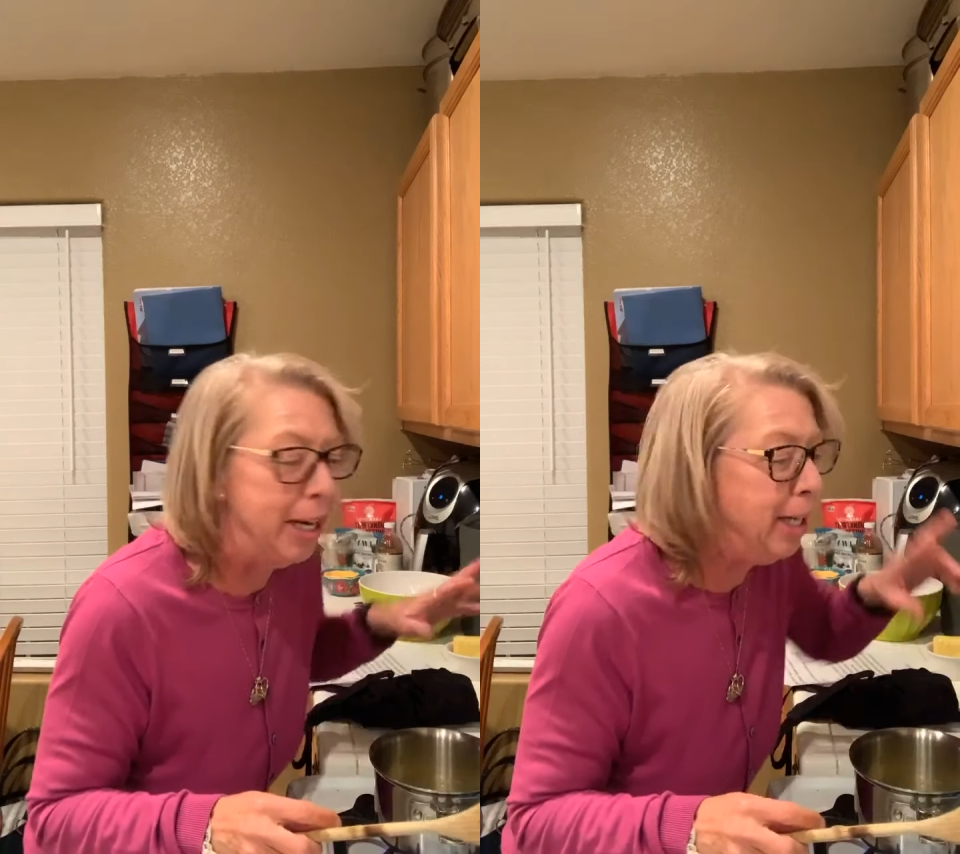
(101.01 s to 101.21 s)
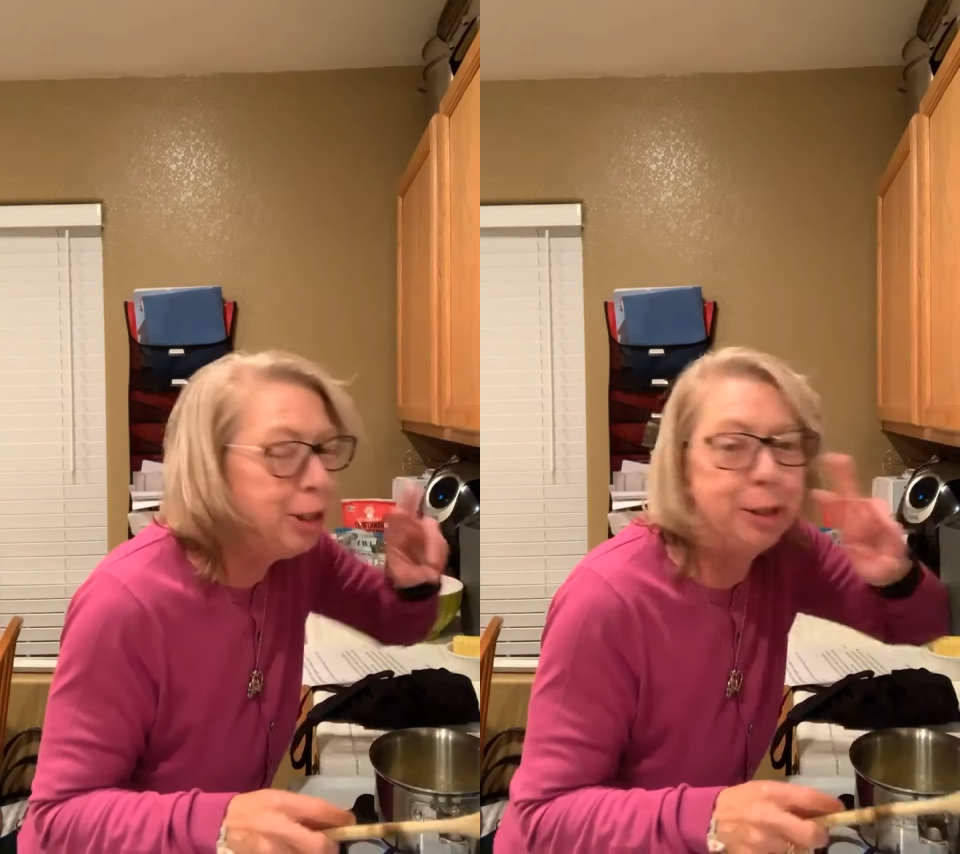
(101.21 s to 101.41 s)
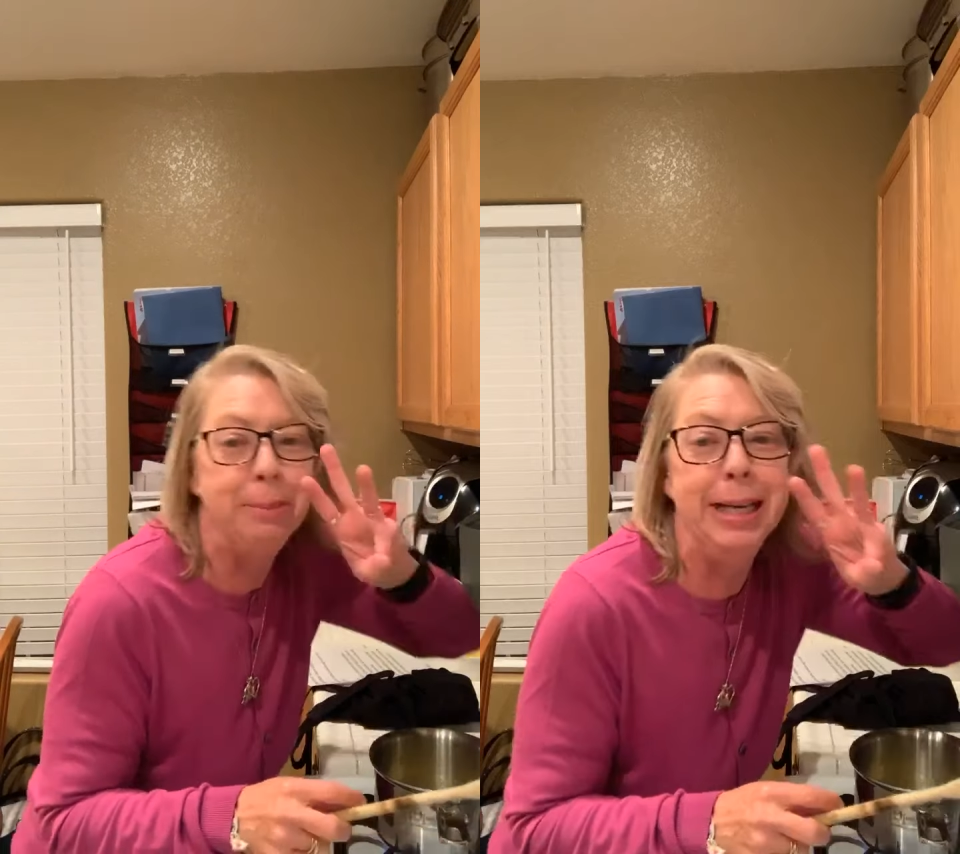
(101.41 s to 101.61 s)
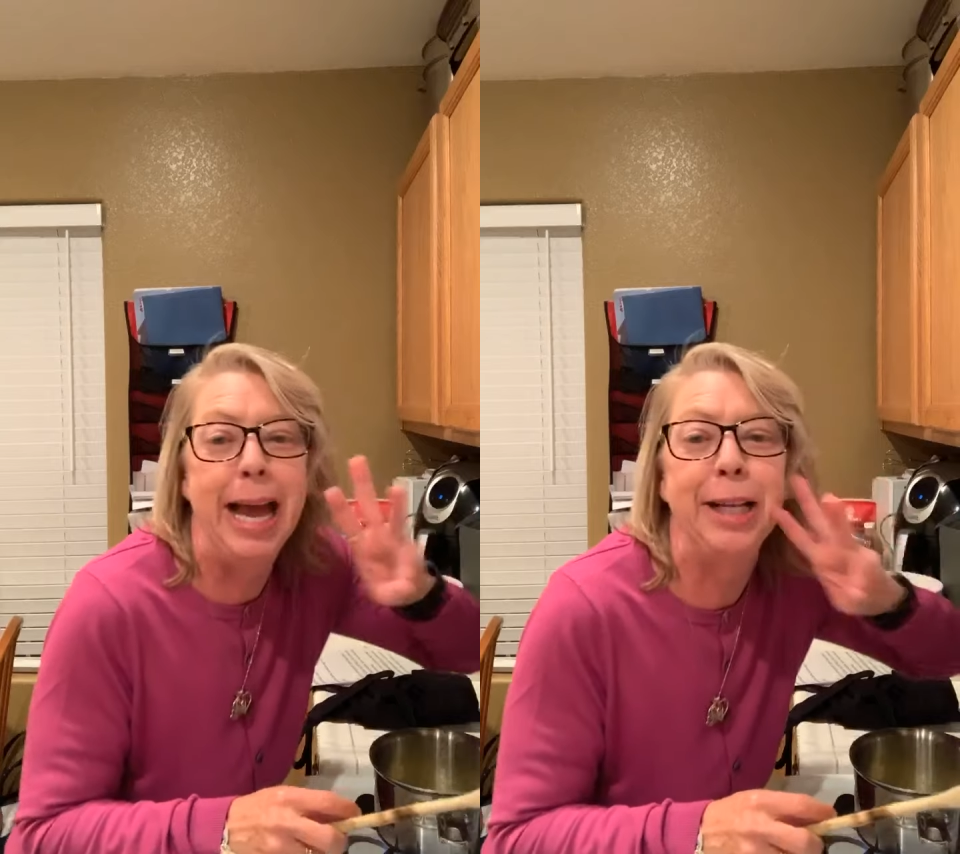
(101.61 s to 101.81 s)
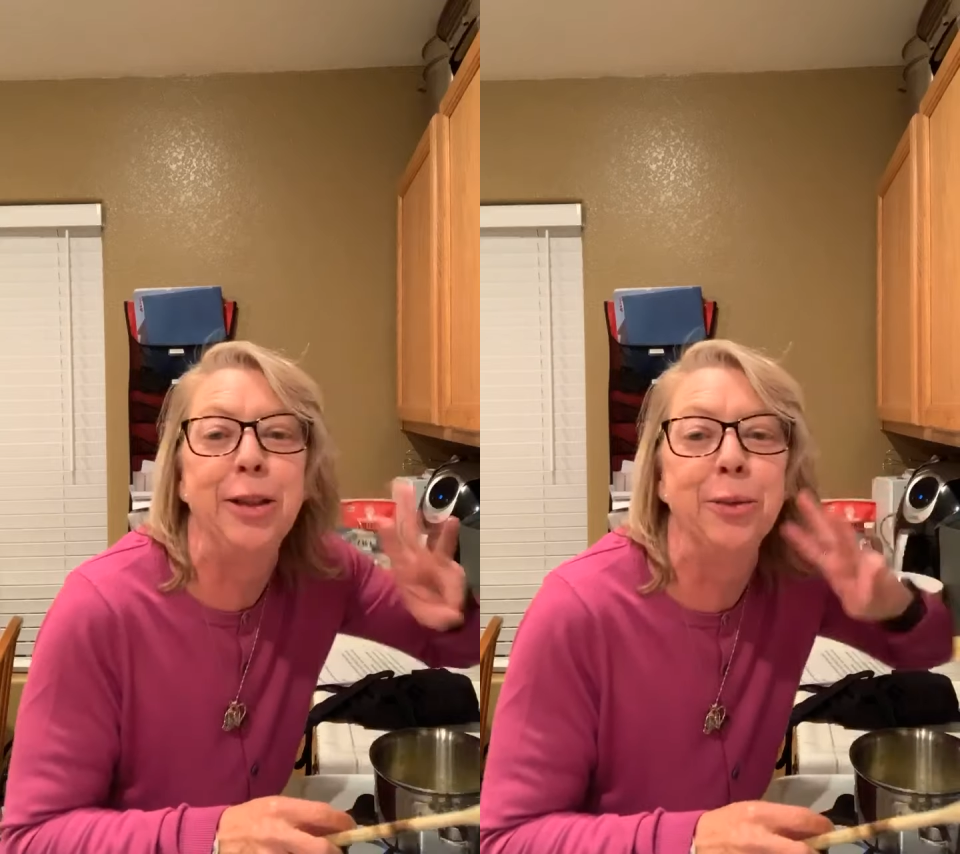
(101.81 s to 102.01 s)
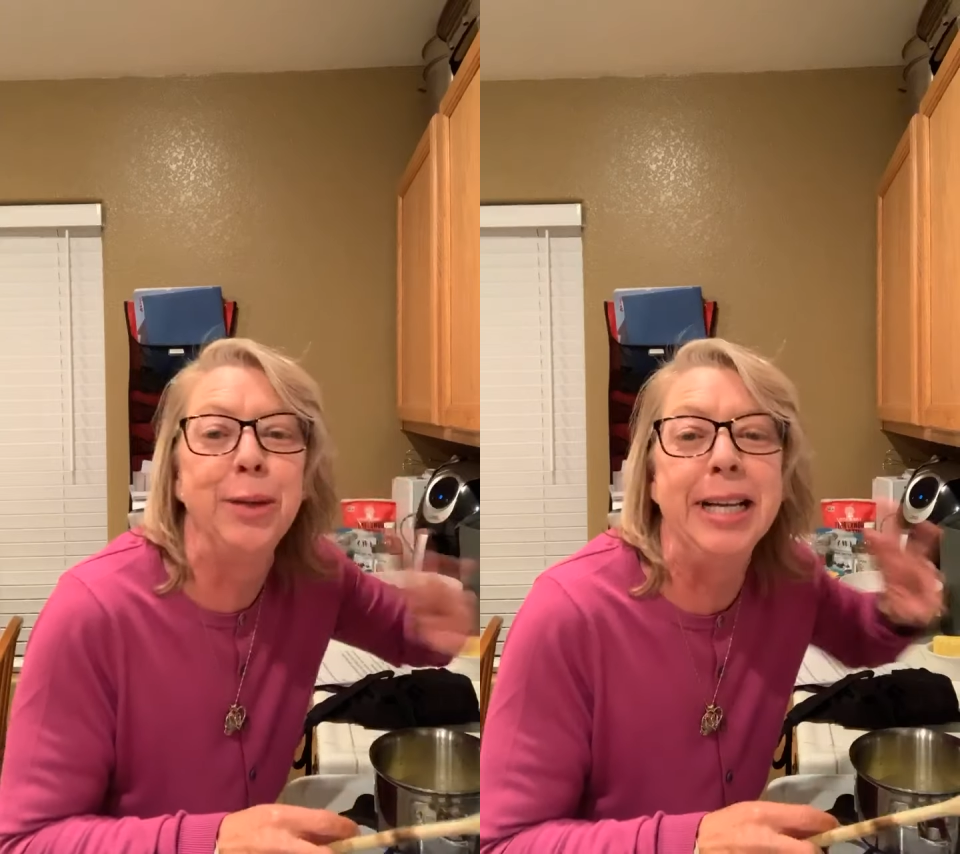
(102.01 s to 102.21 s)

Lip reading: It took me like 3